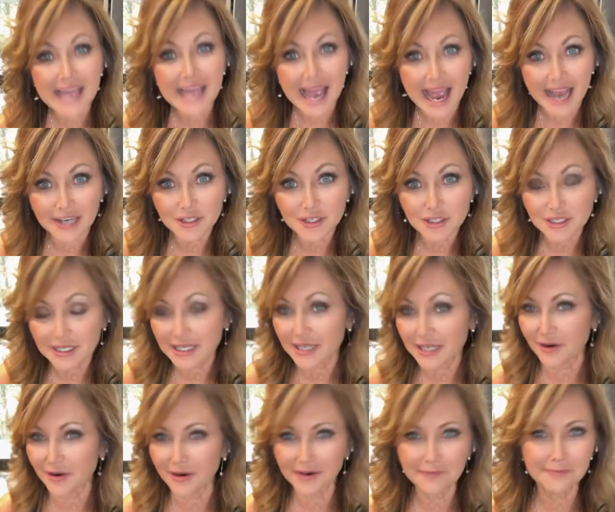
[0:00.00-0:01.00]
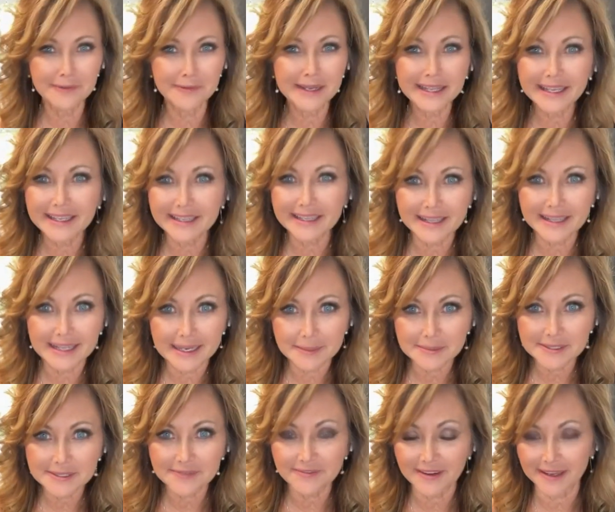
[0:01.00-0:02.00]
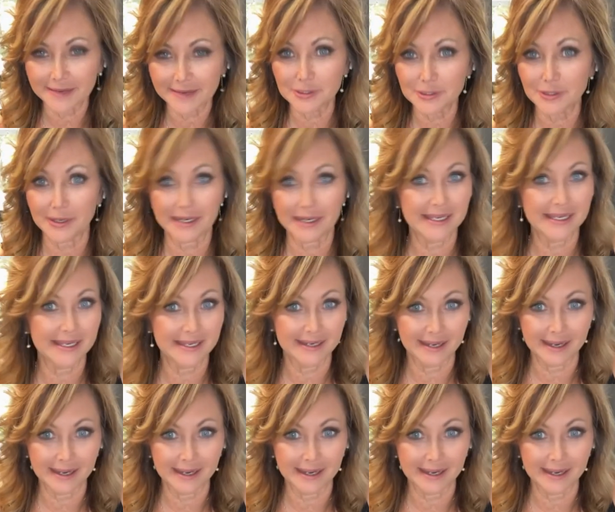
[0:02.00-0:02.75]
actually are really the claim to fame to IKEA.